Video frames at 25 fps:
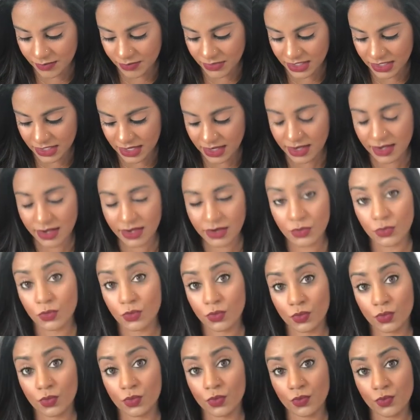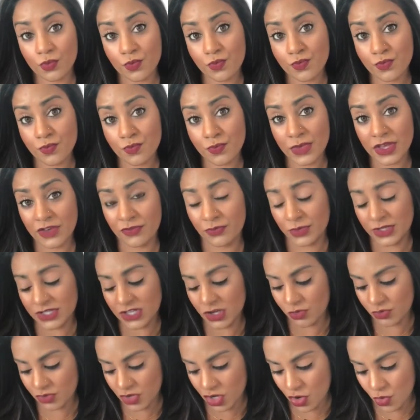that if we
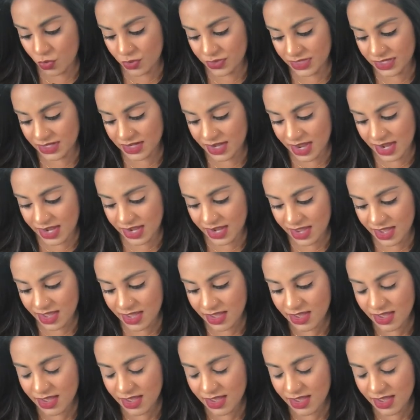don't go with Aniya,